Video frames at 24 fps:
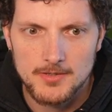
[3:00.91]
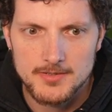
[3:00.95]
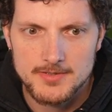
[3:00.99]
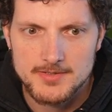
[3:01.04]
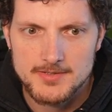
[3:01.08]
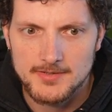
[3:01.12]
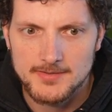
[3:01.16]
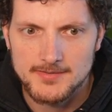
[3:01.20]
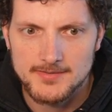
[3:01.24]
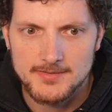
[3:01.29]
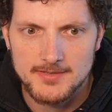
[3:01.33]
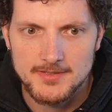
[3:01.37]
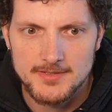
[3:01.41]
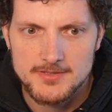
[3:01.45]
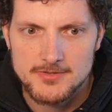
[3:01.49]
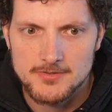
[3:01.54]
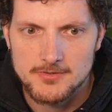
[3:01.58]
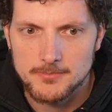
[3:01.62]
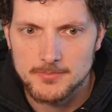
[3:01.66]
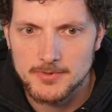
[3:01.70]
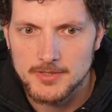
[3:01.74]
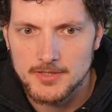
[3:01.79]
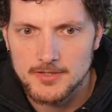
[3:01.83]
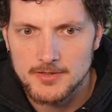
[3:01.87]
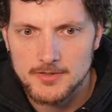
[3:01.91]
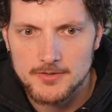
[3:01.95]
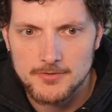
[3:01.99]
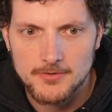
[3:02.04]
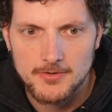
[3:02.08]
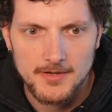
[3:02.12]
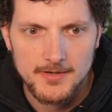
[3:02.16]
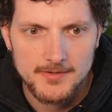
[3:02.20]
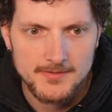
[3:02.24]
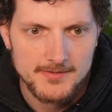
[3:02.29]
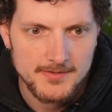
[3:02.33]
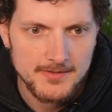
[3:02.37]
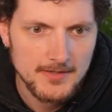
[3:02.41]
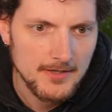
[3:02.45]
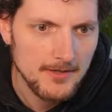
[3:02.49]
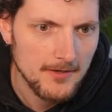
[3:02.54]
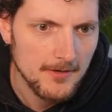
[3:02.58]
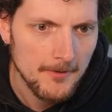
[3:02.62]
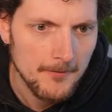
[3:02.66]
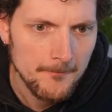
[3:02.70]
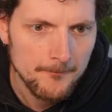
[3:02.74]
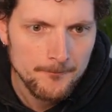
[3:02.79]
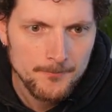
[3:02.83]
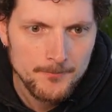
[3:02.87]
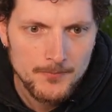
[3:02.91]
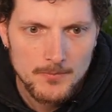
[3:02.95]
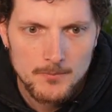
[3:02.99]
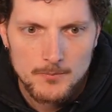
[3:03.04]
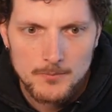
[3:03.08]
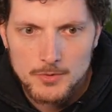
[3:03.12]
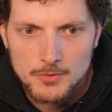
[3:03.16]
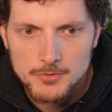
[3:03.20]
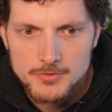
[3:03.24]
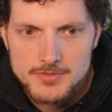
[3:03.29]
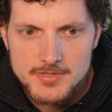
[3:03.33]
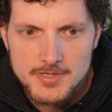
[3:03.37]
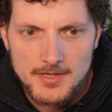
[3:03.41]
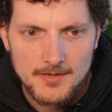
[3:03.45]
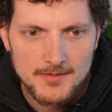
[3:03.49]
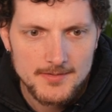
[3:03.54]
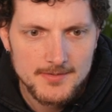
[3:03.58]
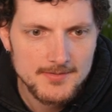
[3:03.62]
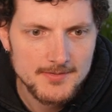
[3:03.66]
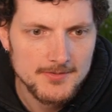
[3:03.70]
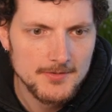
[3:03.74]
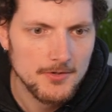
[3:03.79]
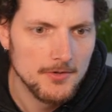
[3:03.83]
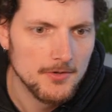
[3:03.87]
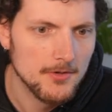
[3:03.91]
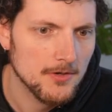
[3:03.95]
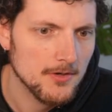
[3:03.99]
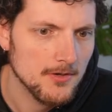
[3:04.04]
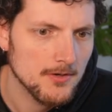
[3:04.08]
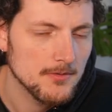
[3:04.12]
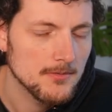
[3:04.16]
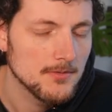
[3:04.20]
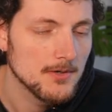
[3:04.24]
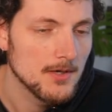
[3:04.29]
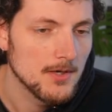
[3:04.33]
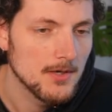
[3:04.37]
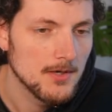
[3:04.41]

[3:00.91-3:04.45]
It doesn't need to be a crazy mutex or